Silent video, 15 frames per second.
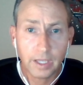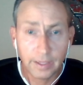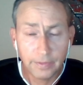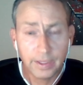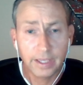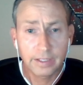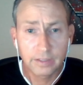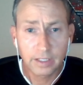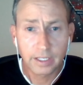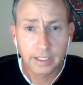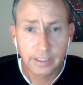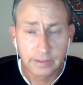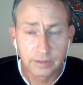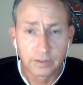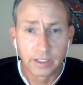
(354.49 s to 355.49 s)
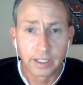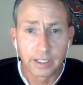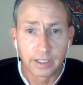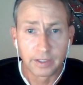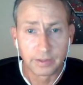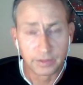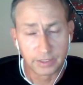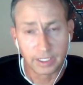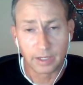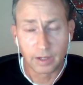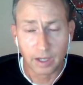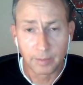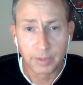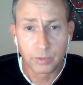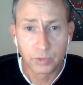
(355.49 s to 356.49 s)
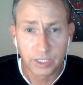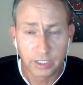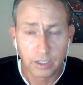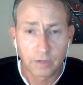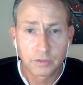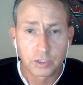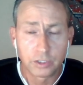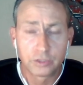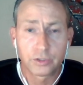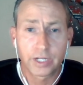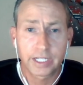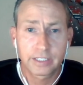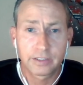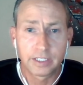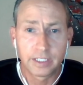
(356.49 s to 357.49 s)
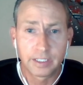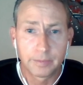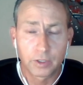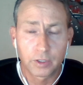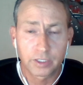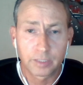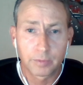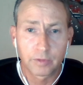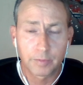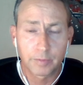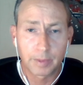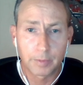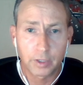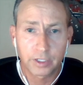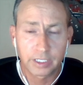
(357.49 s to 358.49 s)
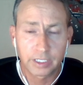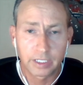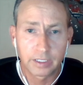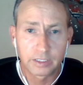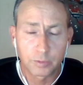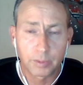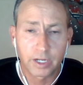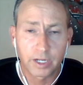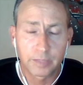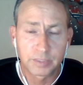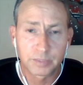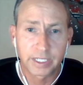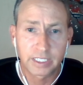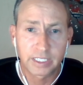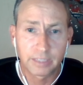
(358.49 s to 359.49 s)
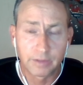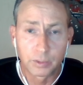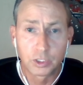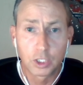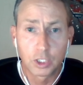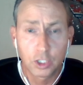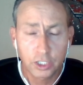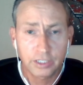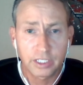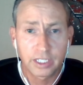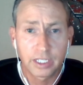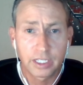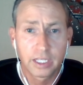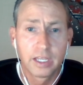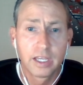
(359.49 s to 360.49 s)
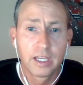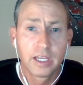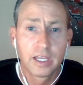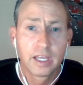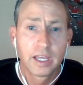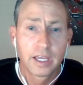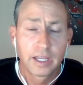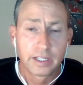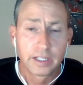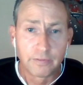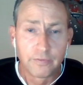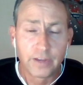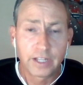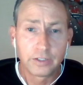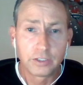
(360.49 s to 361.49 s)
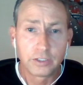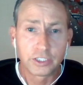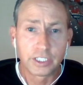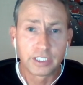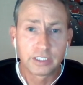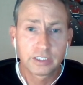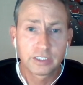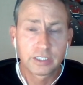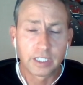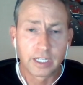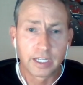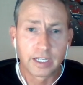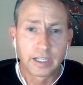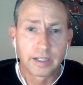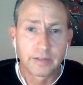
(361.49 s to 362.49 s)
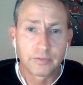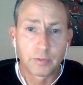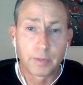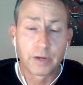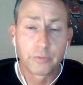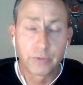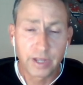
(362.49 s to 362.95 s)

mean, we obviously track the market both from a market and a supplier perspective. And when you look at the vendor shares from a